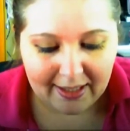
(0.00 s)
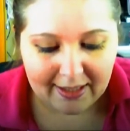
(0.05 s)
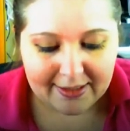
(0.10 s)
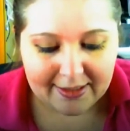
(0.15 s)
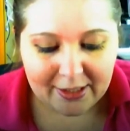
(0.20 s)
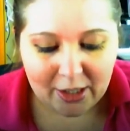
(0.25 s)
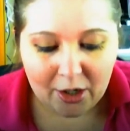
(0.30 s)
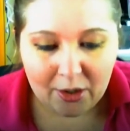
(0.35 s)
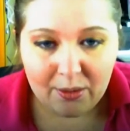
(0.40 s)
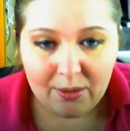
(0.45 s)

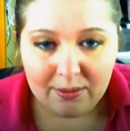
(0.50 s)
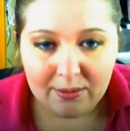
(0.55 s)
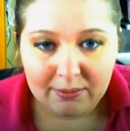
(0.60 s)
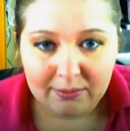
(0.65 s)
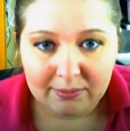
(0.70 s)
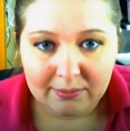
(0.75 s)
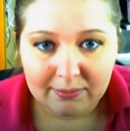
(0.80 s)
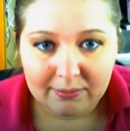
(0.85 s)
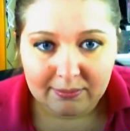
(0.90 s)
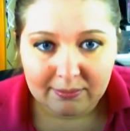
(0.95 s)
So
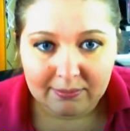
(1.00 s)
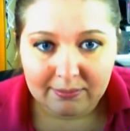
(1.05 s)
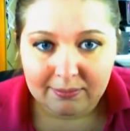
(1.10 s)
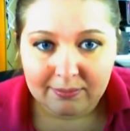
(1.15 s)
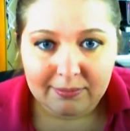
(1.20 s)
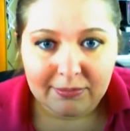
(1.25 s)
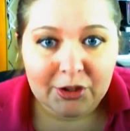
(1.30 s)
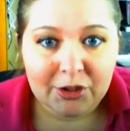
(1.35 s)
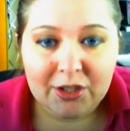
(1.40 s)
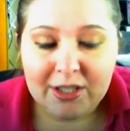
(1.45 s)

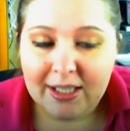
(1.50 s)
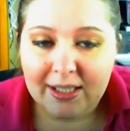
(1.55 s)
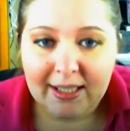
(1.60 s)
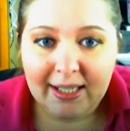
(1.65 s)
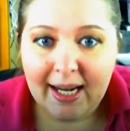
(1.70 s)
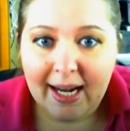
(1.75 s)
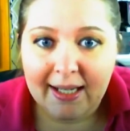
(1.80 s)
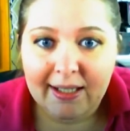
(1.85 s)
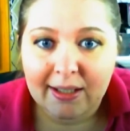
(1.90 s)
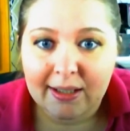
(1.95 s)
you're just going
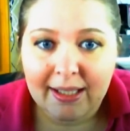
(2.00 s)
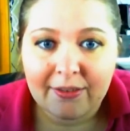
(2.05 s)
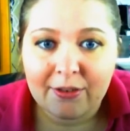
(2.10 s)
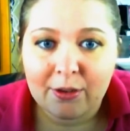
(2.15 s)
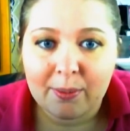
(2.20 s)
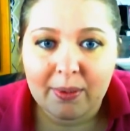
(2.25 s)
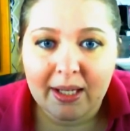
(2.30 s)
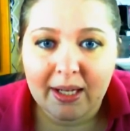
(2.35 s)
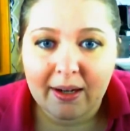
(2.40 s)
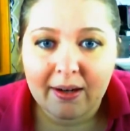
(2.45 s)
to kind of leave
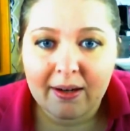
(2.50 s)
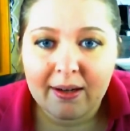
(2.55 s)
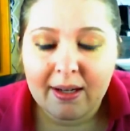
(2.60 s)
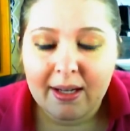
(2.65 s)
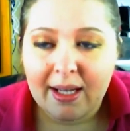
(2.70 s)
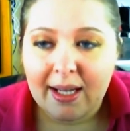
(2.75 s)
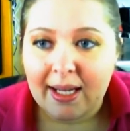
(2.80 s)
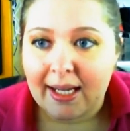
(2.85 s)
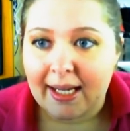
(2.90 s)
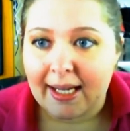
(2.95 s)
them there,
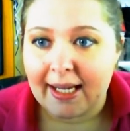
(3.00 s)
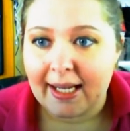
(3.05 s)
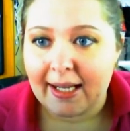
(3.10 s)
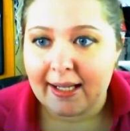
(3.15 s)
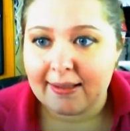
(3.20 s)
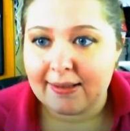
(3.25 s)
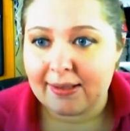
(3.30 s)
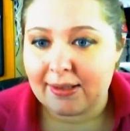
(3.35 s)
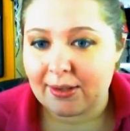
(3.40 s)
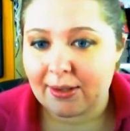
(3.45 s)

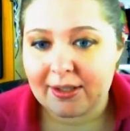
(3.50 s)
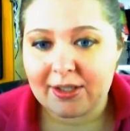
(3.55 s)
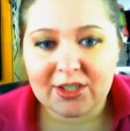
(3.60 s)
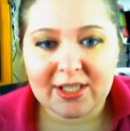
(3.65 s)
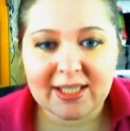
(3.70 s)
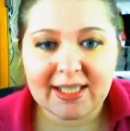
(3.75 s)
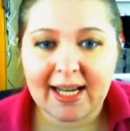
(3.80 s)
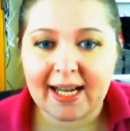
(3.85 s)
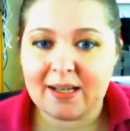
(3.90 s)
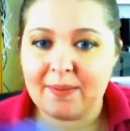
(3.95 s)
and they're going
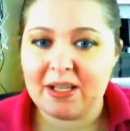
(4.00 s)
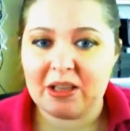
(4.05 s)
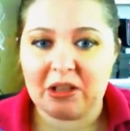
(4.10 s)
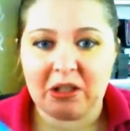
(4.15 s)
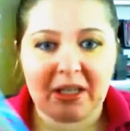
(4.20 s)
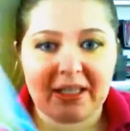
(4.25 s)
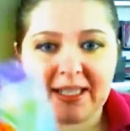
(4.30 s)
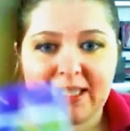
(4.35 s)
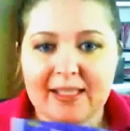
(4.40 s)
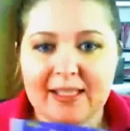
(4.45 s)
to just kind of be
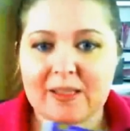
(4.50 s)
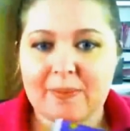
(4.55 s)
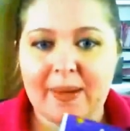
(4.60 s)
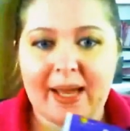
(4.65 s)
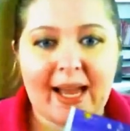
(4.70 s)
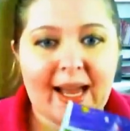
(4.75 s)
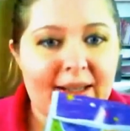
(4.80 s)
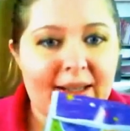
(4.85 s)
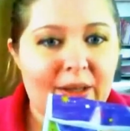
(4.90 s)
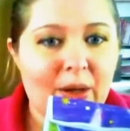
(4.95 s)
looking at this
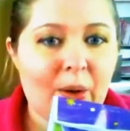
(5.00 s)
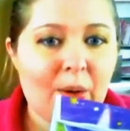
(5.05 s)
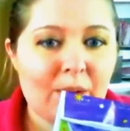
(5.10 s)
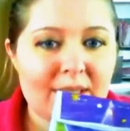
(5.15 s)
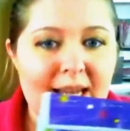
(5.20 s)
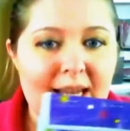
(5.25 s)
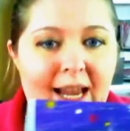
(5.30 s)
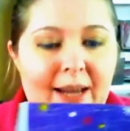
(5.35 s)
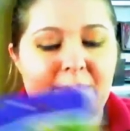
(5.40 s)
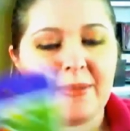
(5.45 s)
bag the
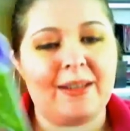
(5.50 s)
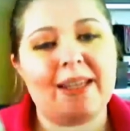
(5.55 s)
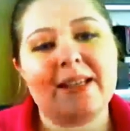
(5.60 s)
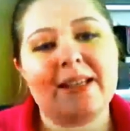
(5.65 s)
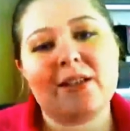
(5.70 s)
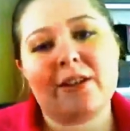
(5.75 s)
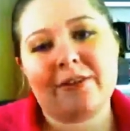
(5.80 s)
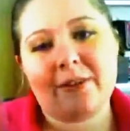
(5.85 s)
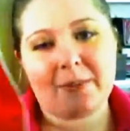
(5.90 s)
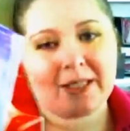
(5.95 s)
whole time. Now,
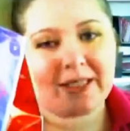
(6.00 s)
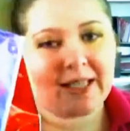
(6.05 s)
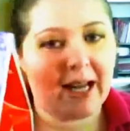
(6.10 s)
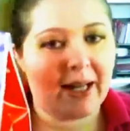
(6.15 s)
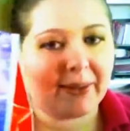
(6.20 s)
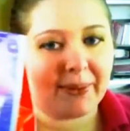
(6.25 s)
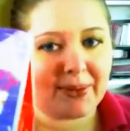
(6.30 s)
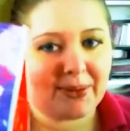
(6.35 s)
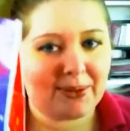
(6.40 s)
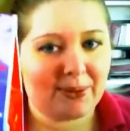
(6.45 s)
these are from the
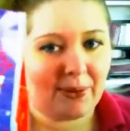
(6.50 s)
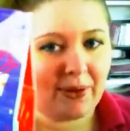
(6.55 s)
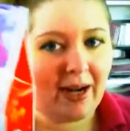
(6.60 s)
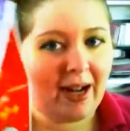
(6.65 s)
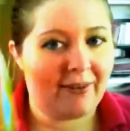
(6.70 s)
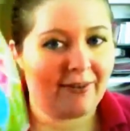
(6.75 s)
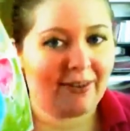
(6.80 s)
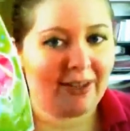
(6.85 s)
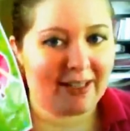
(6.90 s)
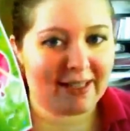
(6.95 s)
dollar store,
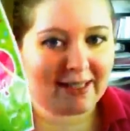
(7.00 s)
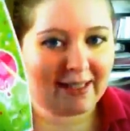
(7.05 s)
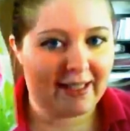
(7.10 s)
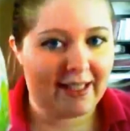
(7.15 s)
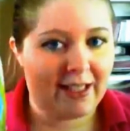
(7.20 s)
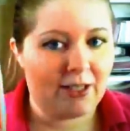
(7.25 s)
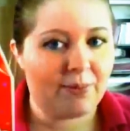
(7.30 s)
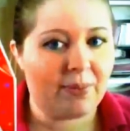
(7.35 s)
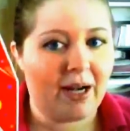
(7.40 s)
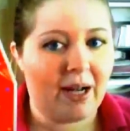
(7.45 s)

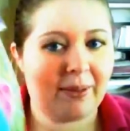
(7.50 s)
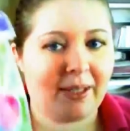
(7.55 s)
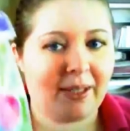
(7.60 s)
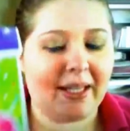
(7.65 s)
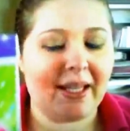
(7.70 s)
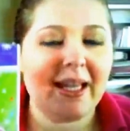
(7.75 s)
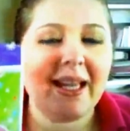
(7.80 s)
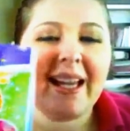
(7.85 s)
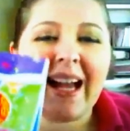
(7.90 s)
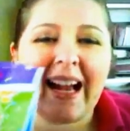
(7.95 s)
obviously. You'd
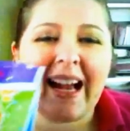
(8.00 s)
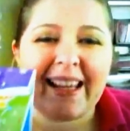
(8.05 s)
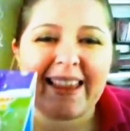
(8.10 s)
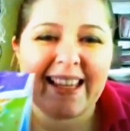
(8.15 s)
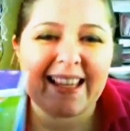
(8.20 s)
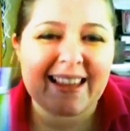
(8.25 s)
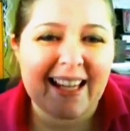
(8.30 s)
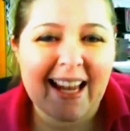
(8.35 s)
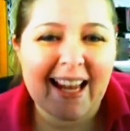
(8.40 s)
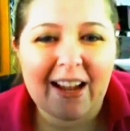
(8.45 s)
probably, I
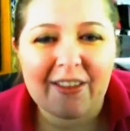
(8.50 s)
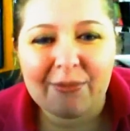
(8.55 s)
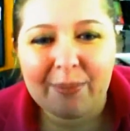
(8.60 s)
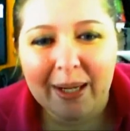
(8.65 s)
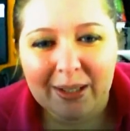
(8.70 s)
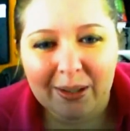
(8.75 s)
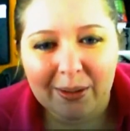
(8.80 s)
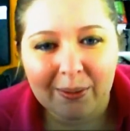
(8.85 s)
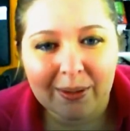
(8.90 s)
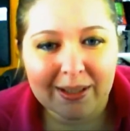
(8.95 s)
think they have
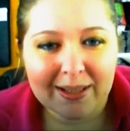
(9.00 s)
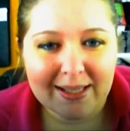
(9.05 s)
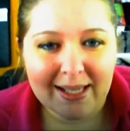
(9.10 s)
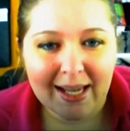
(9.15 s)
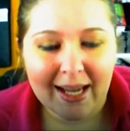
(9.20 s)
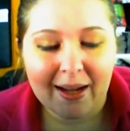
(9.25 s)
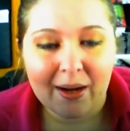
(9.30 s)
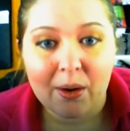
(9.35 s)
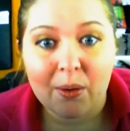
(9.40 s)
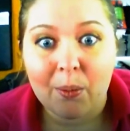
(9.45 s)
better ones
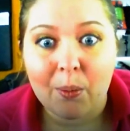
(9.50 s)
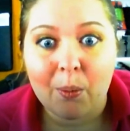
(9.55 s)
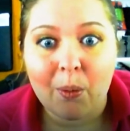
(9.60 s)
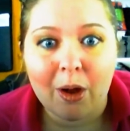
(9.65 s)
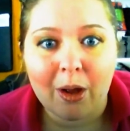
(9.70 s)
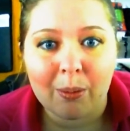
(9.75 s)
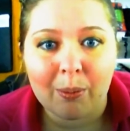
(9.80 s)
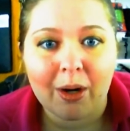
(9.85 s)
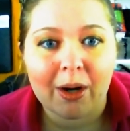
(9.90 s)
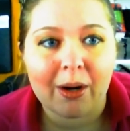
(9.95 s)
at
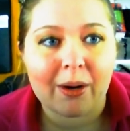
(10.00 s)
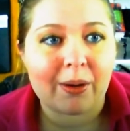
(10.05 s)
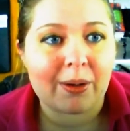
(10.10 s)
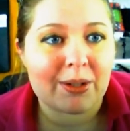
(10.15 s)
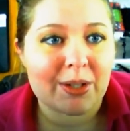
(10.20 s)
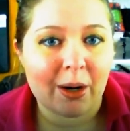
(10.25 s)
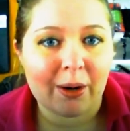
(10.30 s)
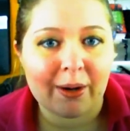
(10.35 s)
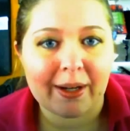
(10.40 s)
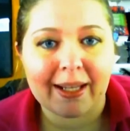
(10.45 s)
Walmart or
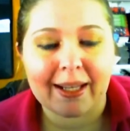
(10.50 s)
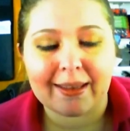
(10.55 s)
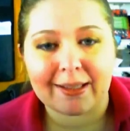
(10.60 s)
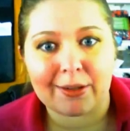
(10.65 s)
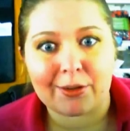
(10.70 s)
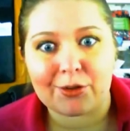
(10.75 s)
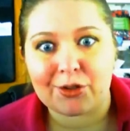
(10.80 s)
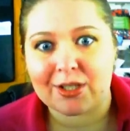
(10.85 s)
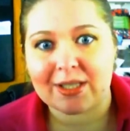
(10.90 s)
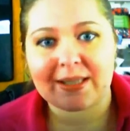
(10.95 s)
Target
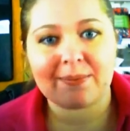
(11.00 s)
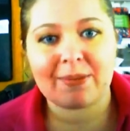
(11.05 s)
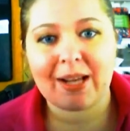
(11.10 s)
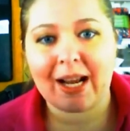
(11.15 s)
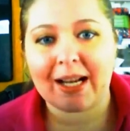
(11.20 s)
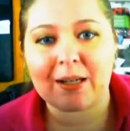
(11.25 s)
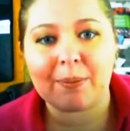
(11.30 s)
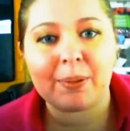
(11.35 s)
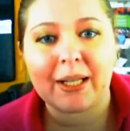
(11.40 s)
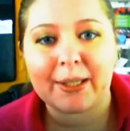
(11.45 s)
that are just
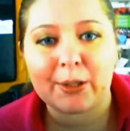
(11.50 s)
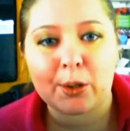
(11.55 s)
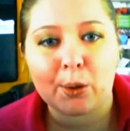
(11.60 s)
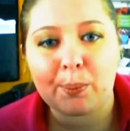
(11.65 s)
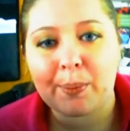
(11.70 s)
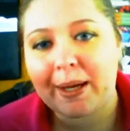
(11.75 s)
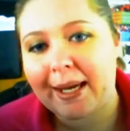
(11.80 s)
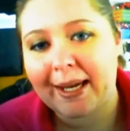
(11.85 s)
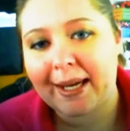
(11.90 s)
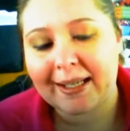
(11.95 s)
kind of plain
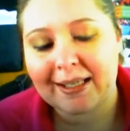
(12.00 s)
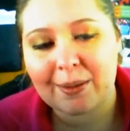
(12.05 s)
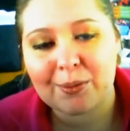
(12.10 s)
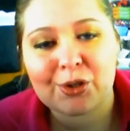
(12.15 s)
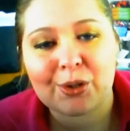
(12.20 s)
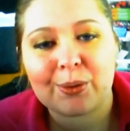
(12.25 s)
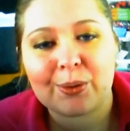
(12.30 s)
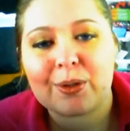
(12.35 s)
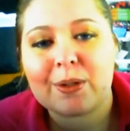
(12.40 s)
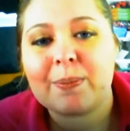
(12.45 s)
old pink, and I'm
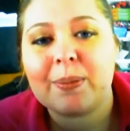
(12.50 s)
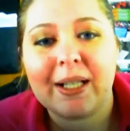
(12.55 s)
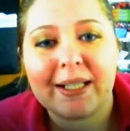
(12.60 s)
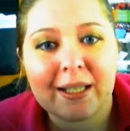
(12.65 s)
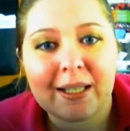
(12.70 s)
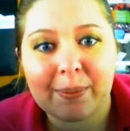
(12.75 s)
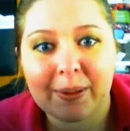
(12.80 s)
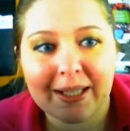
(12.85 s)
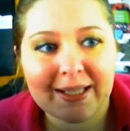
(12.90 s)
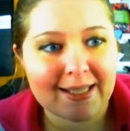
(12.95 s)
sure there's
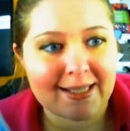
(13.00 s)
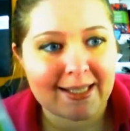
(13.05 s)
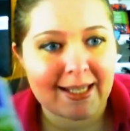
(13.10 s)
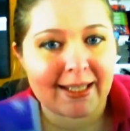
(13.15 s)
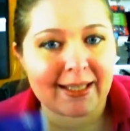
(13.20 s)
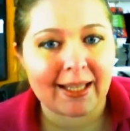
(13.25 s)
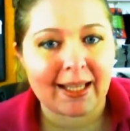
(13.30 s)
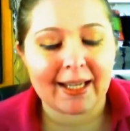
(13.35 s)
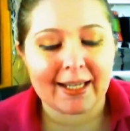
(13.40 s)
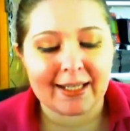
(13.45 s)
plenty places
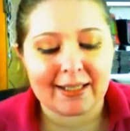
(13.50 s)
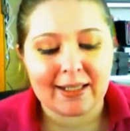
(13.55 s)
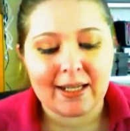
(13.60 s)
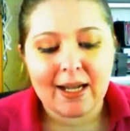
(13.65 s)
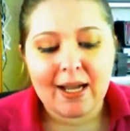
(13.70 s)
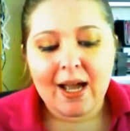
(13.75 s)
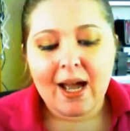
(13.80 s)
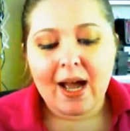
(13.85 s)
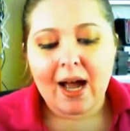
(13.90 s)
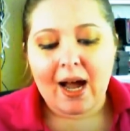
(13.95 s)
online.
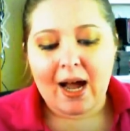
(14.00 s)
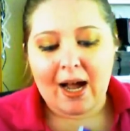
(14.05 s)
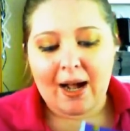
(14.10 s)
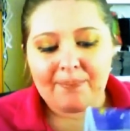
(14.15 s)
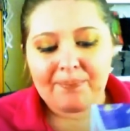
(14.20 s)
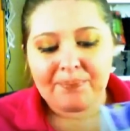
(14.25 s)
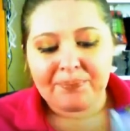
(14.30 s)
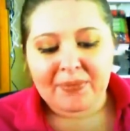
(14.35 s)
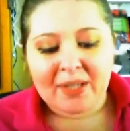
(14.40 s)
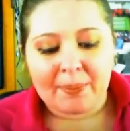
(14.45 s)

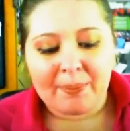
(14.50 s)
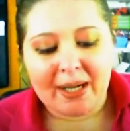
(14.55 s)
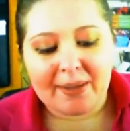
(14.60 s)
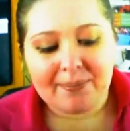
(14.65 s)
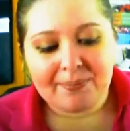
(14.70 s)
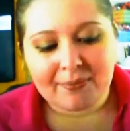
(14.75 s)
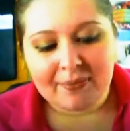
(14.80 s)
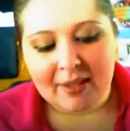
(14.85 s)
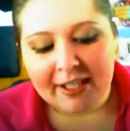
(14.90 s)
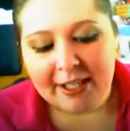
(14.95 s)

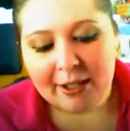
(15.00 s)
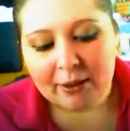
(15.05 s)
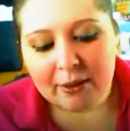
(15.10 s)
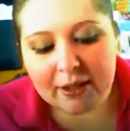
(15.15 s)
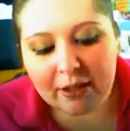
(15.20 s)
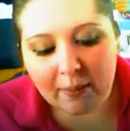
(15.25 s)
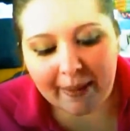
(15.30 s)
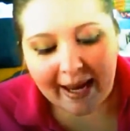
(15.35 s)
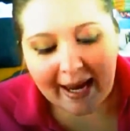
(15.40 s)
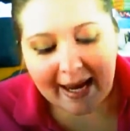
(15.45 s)
But cute
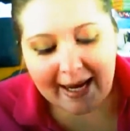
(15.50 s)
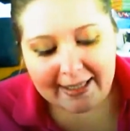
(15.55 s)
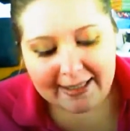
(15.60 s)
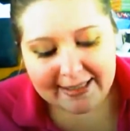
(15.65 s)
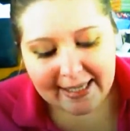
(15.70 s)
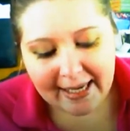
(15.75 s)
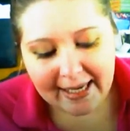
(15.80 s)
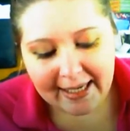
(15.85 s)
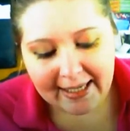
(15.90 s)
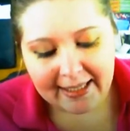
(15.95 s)
little
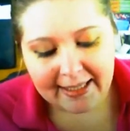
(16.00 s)
bags,